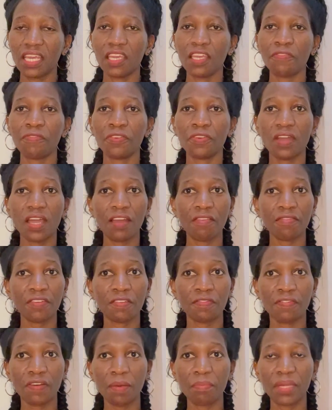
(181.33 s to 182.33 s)
If you have a
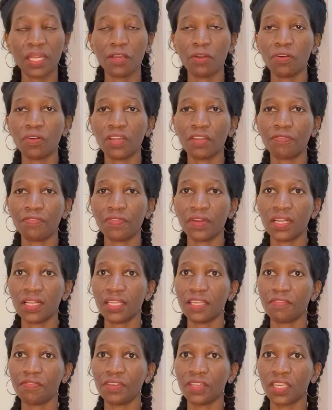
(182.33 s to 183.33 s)
family or a friend
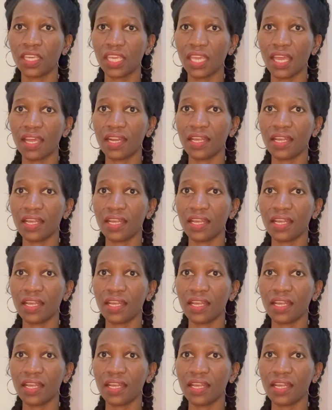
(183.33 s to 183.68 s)
living here,